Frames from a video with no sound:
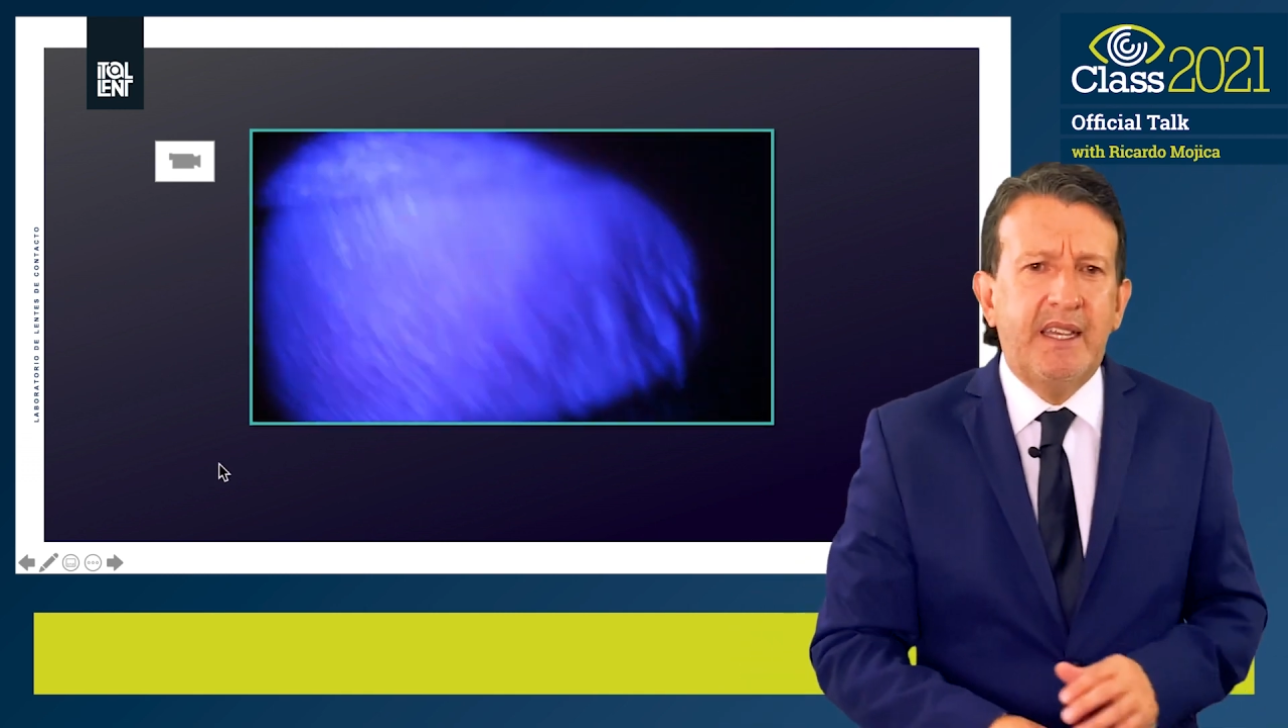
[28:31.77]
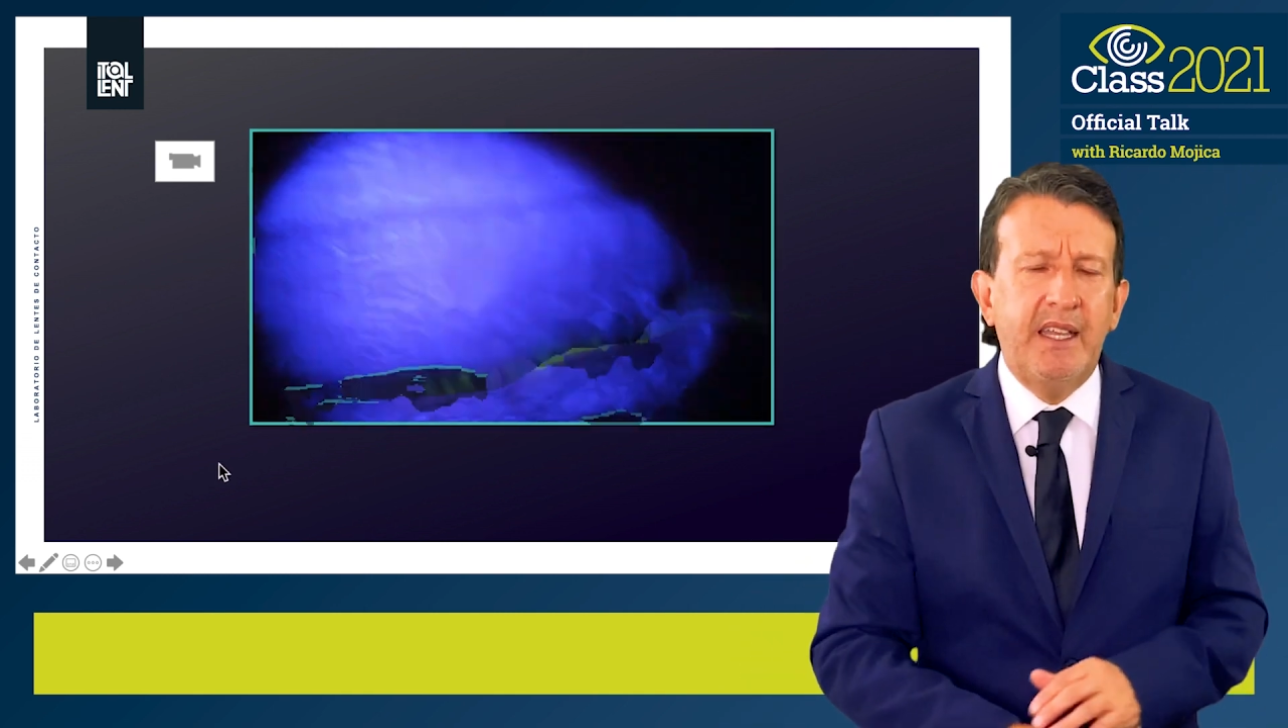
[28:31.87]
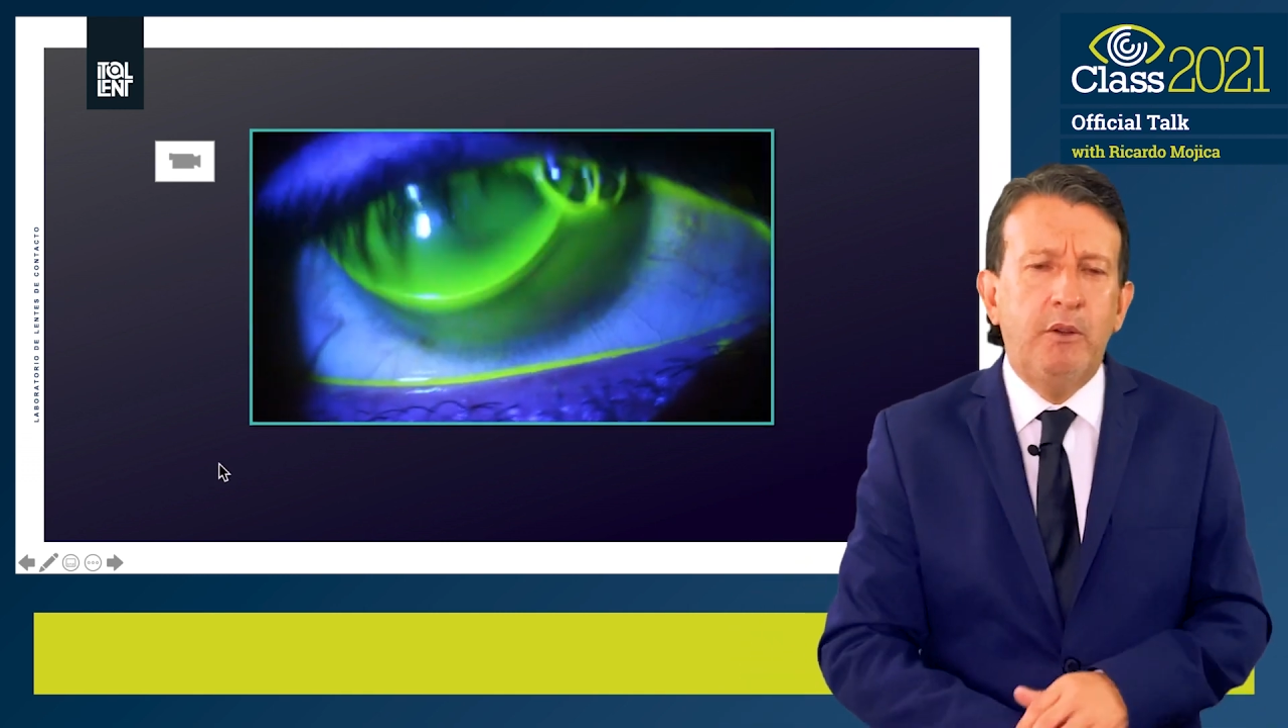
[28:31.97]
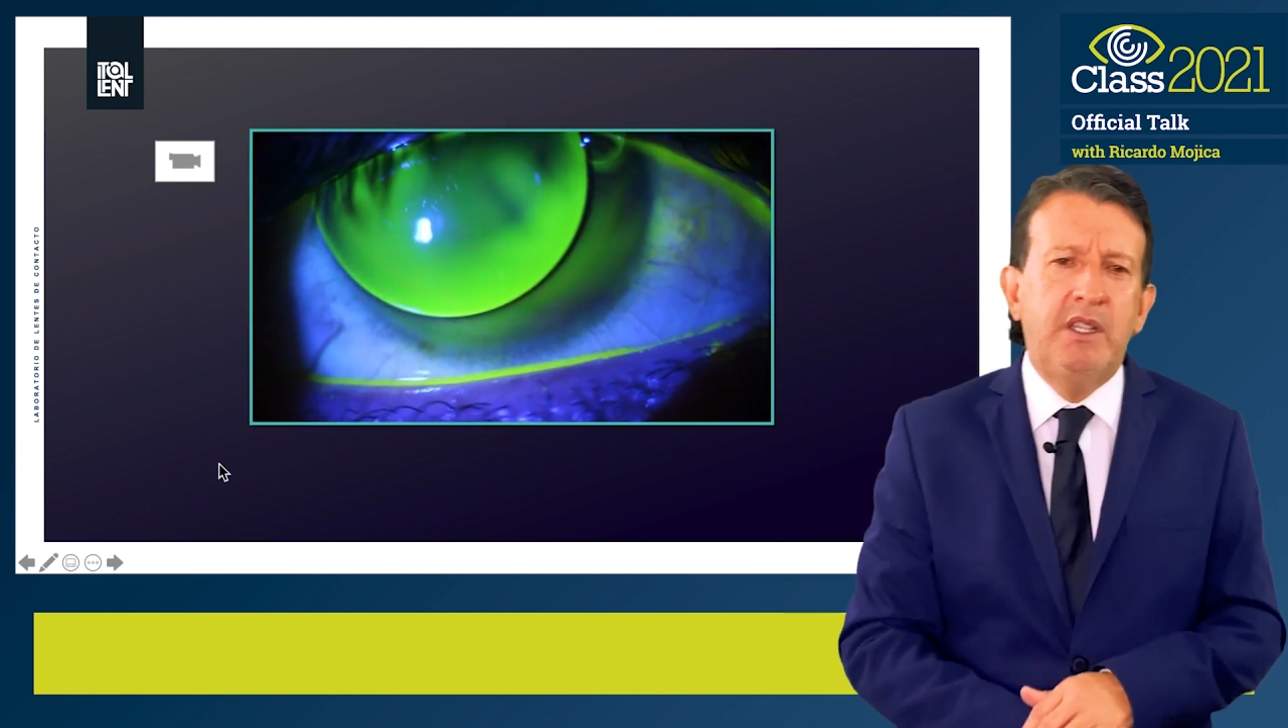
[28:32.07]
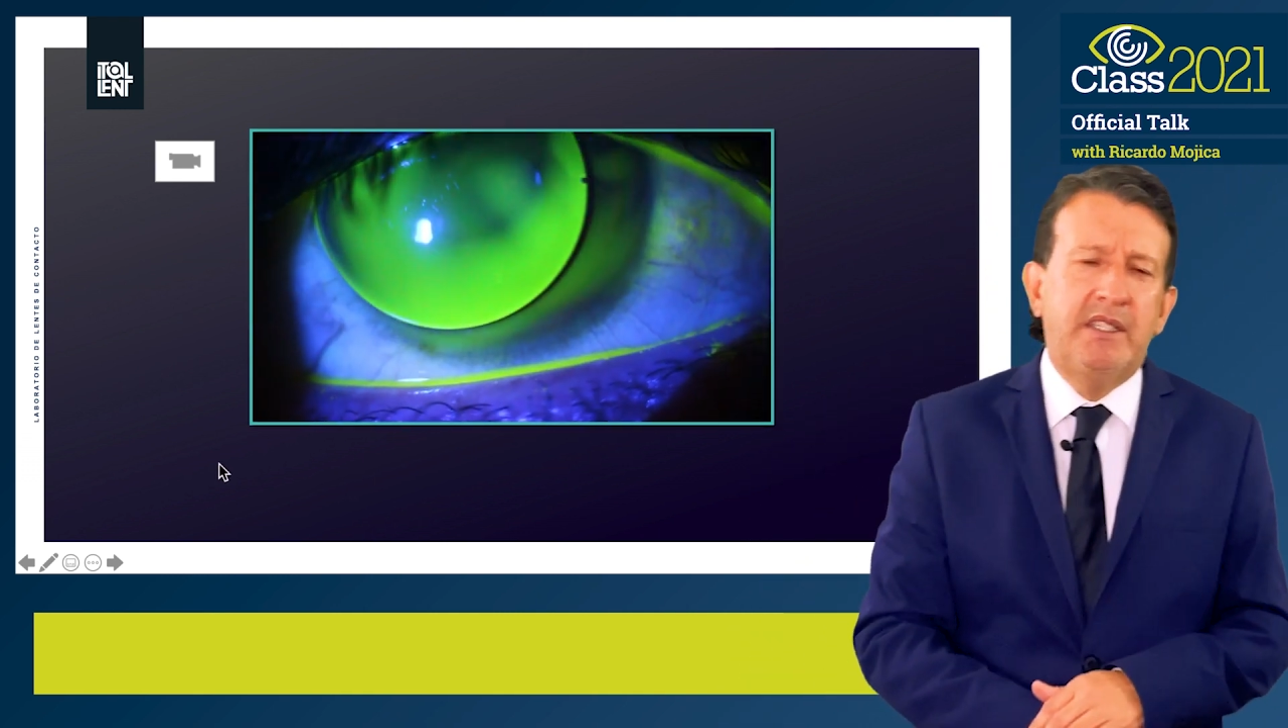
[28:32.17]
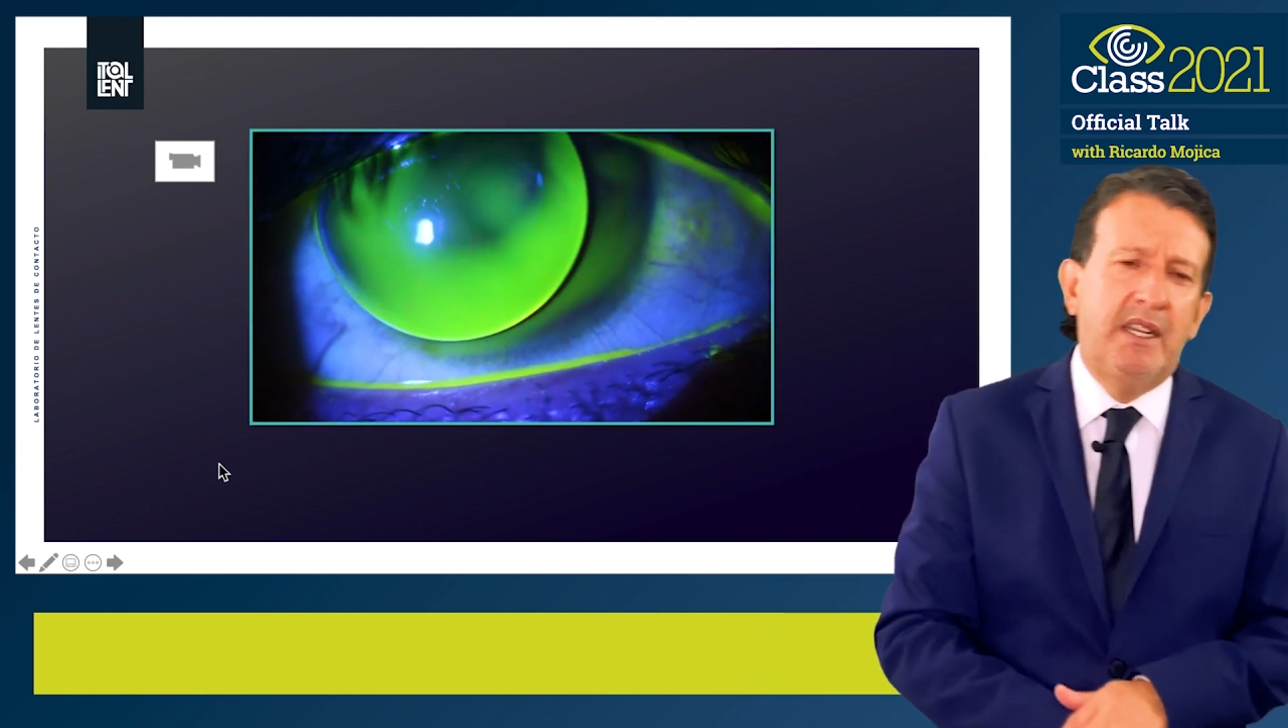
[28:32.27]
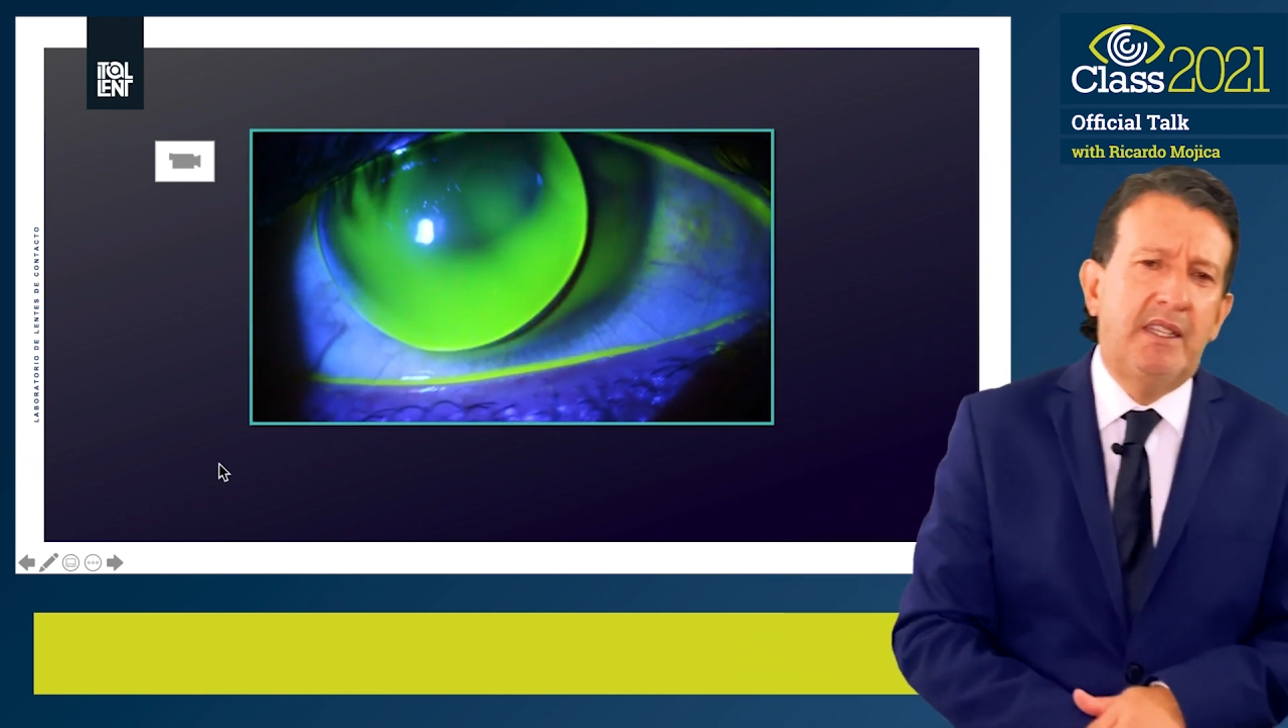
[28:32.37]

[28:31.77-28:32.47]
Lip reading: not going to